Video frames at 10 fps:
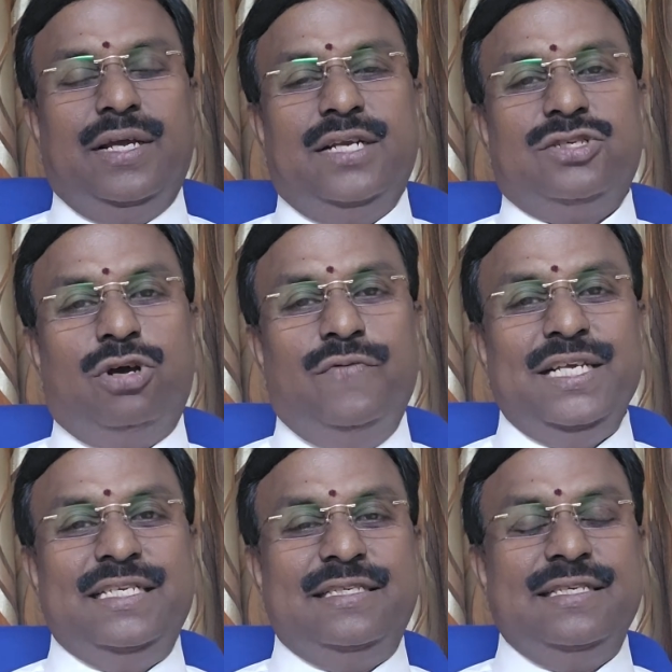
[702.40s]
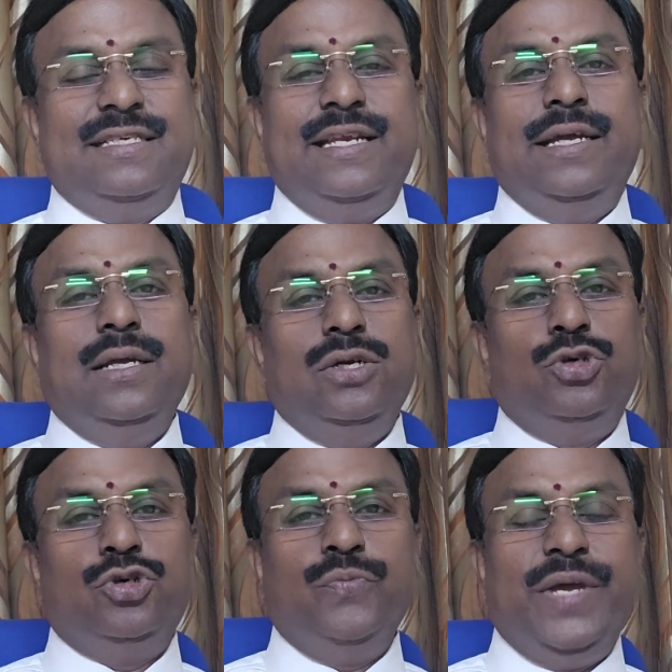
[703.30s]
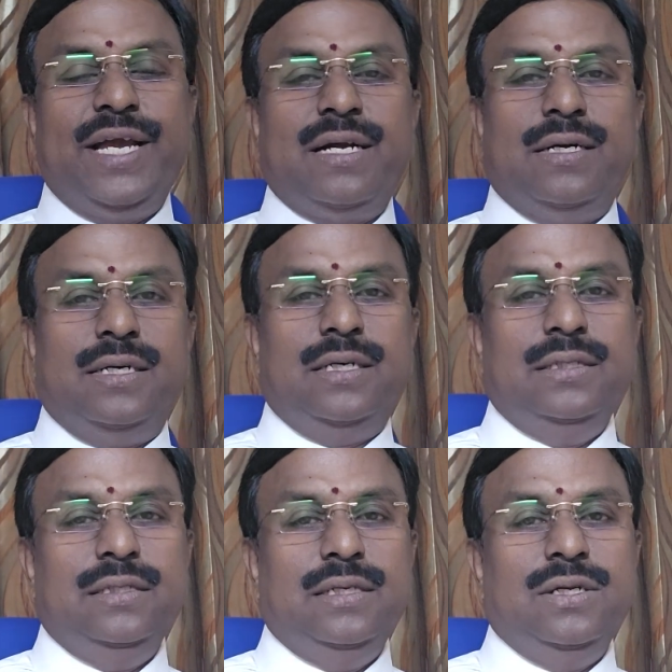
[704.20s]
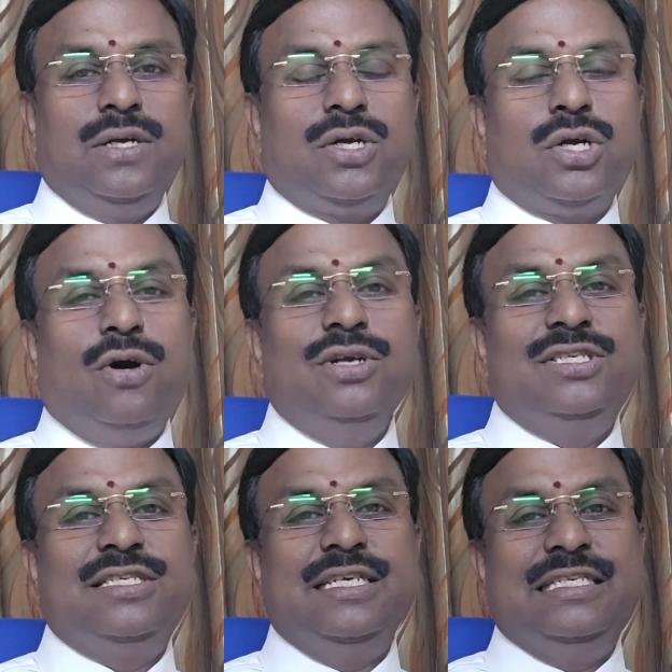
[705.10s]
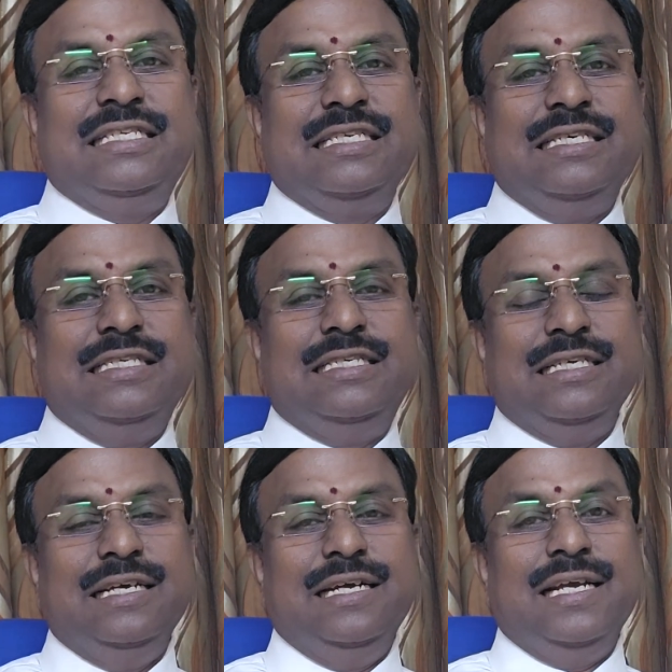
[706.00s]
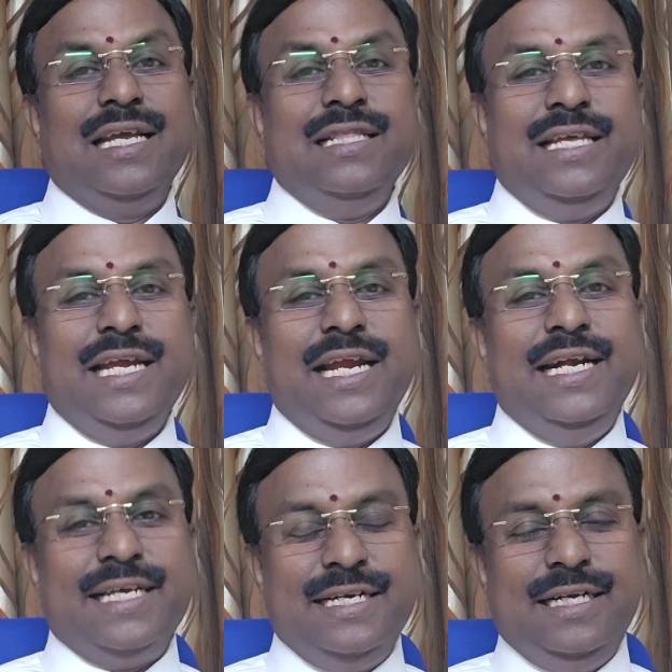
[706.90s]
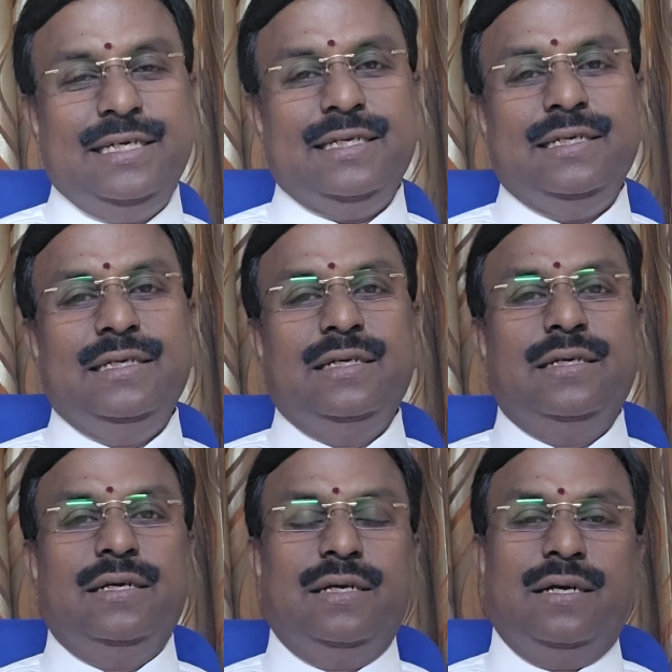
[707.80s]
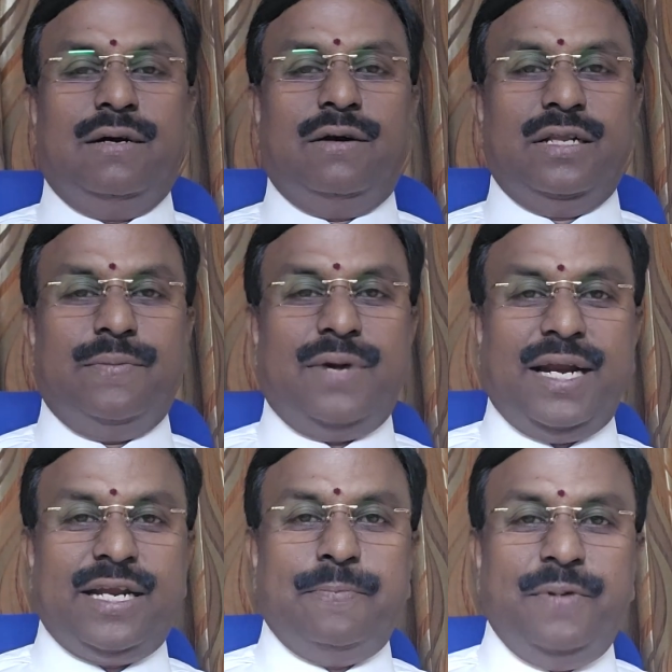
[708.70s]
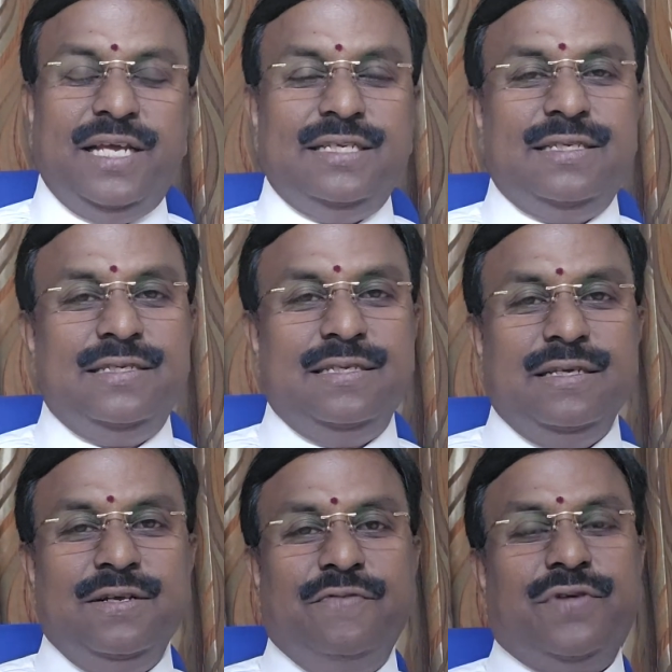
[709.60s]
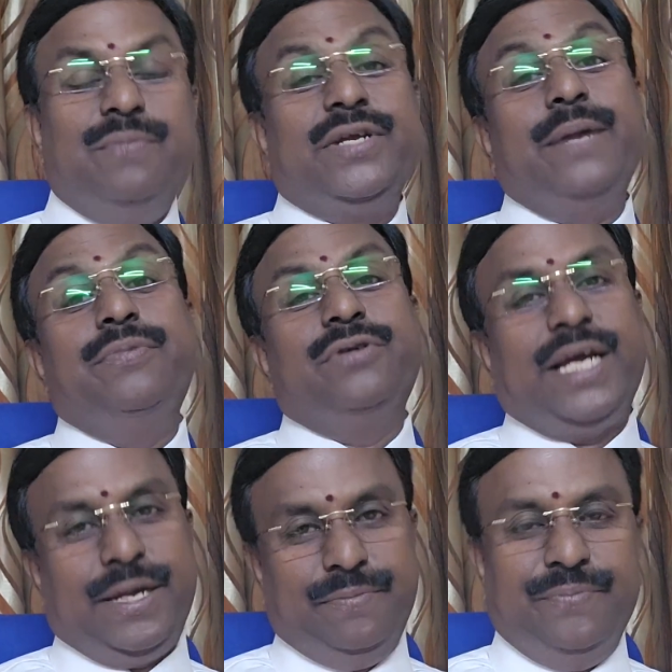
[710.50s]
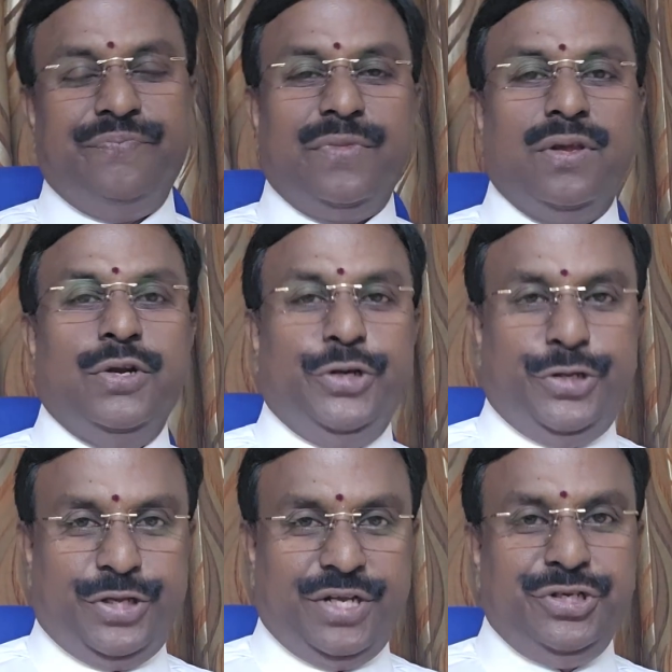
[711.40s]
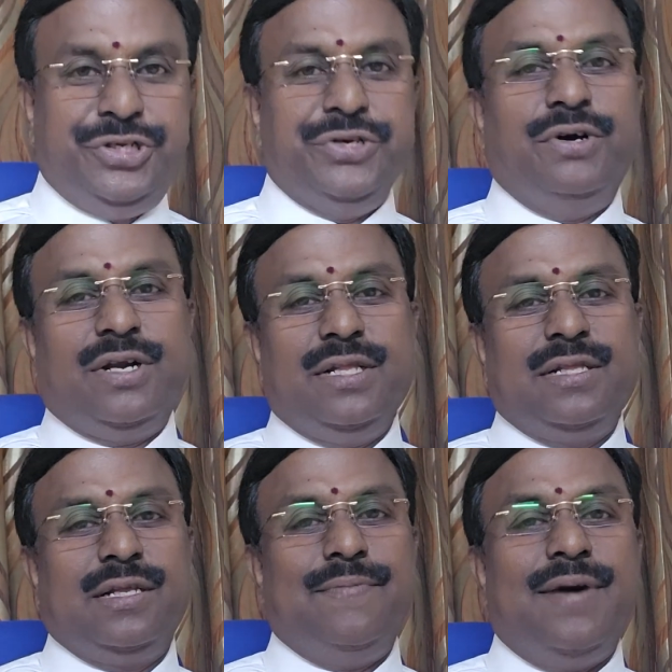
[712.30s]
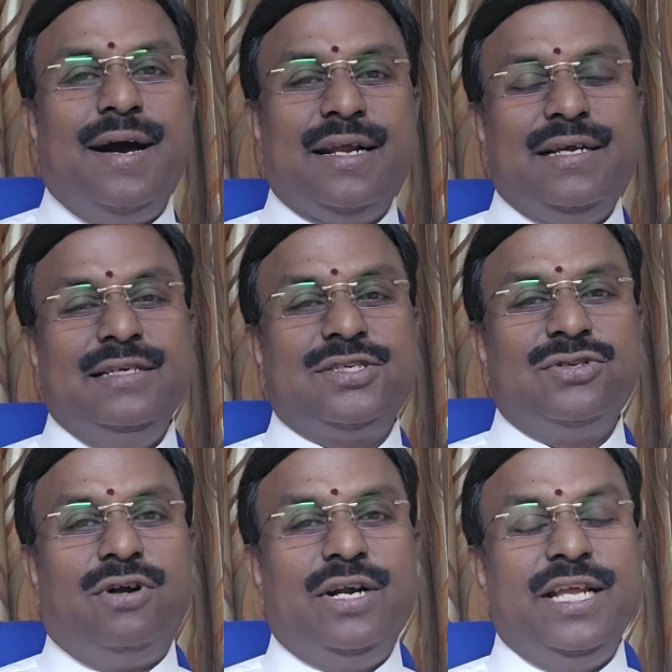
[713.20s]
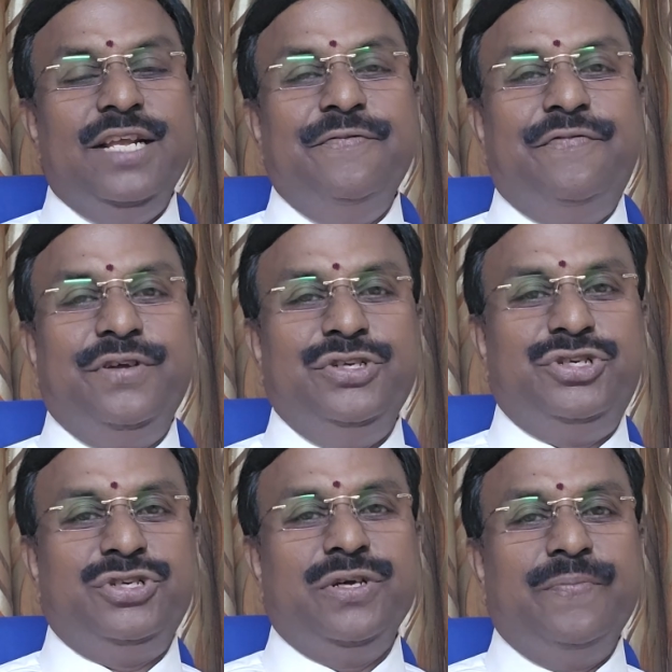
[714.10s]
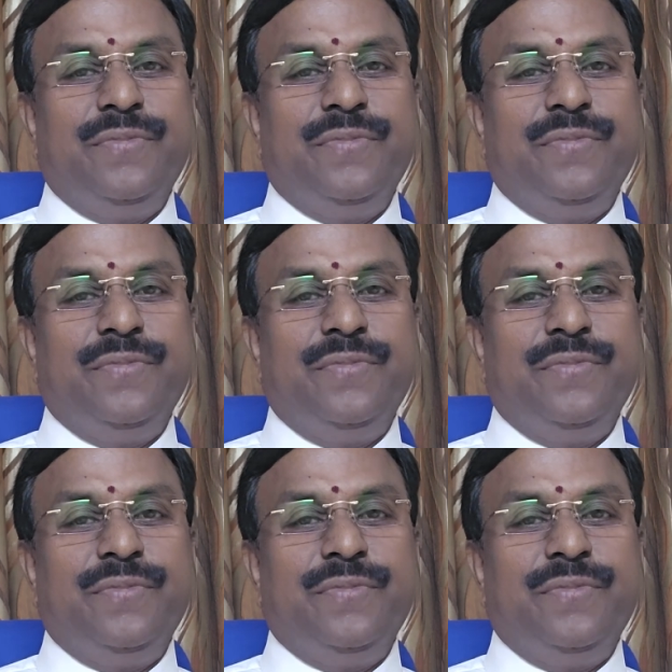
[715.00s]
It is always necessary to make a constant search in the internet or the marketplace from time to time to ensure the mark is not infringed